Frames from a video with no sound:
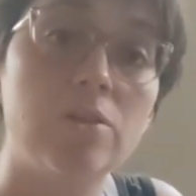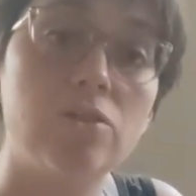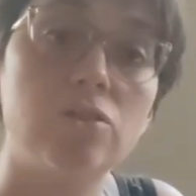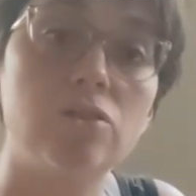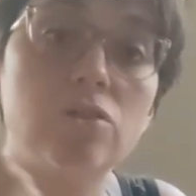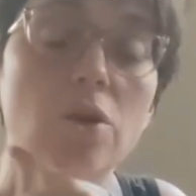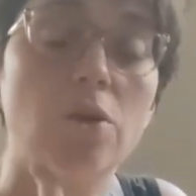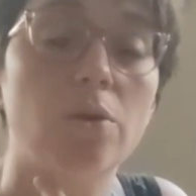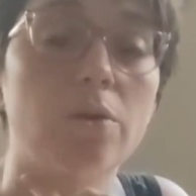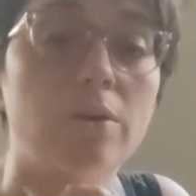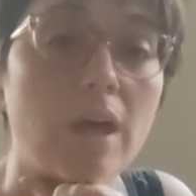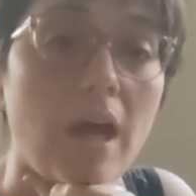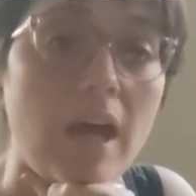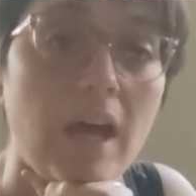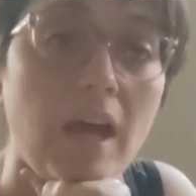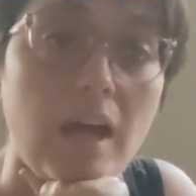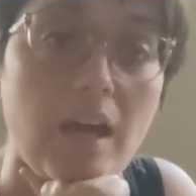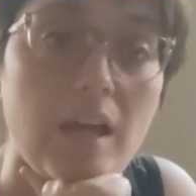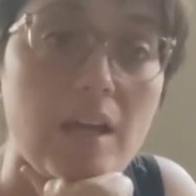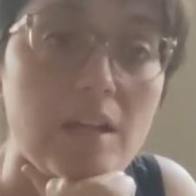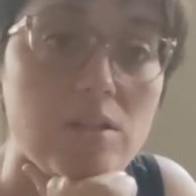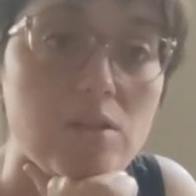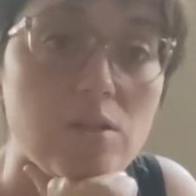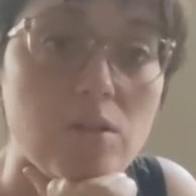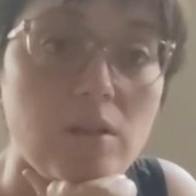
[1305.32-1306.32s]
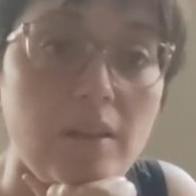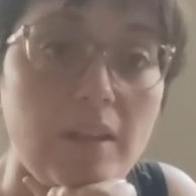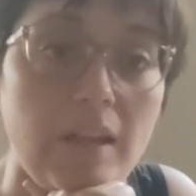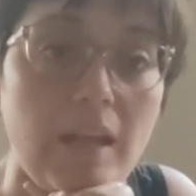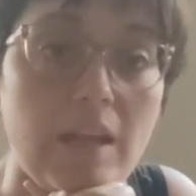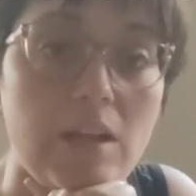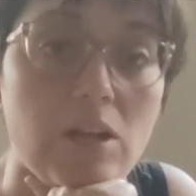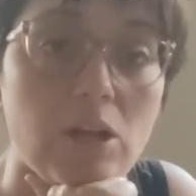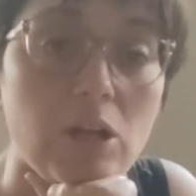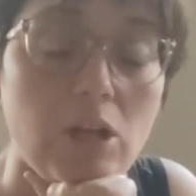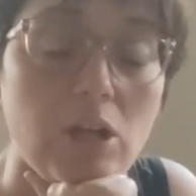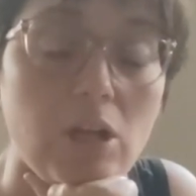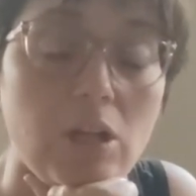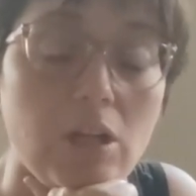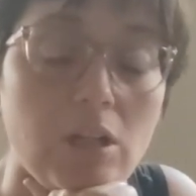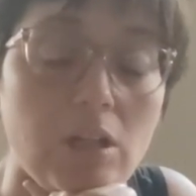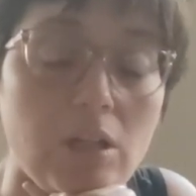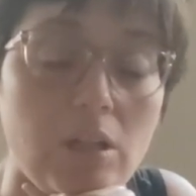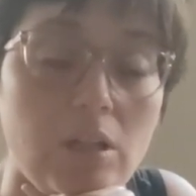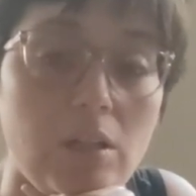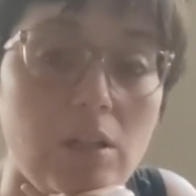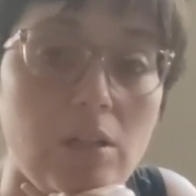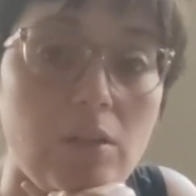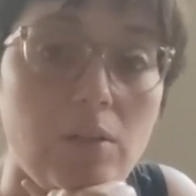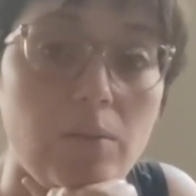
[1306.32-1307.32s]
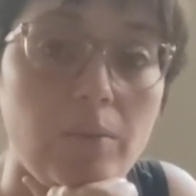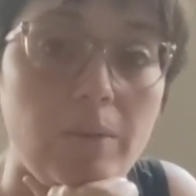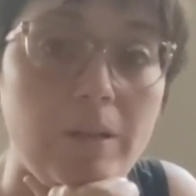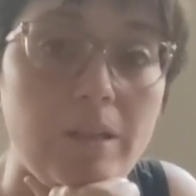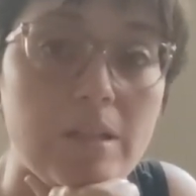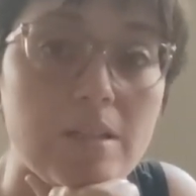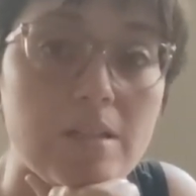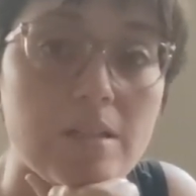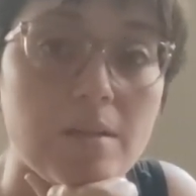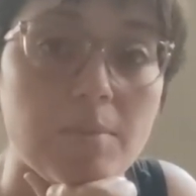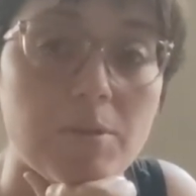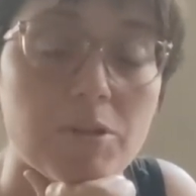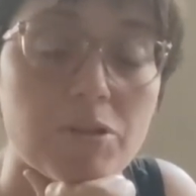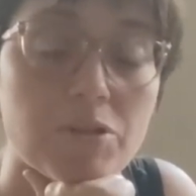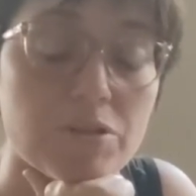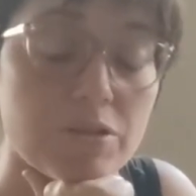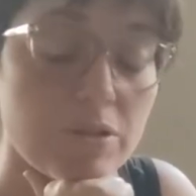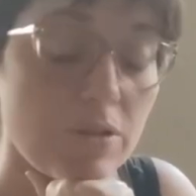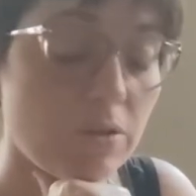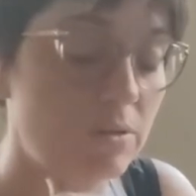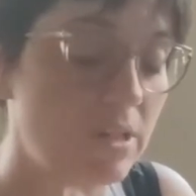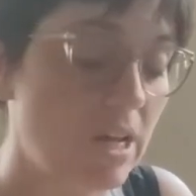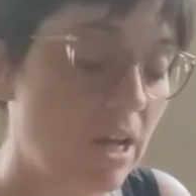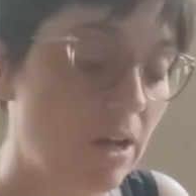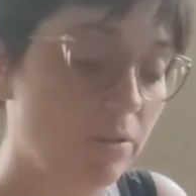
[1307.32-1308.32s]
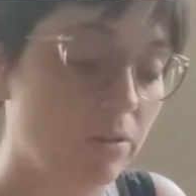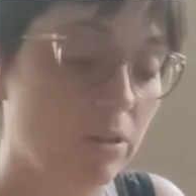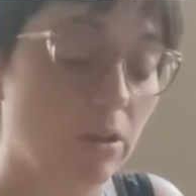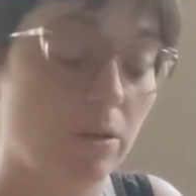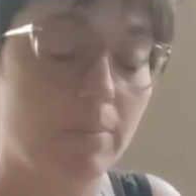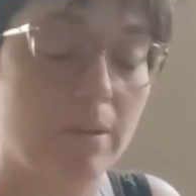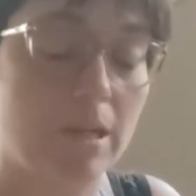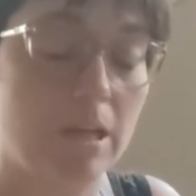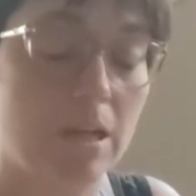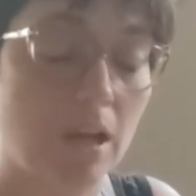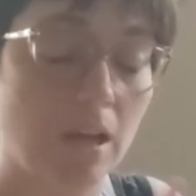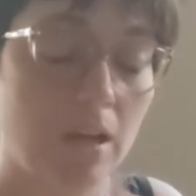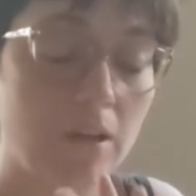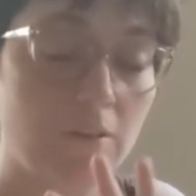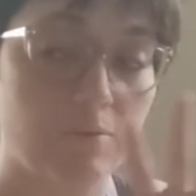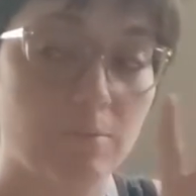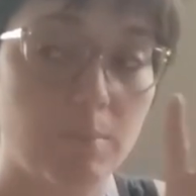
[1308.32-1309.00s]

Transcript: so that later when the temperatures go down, they'll be kind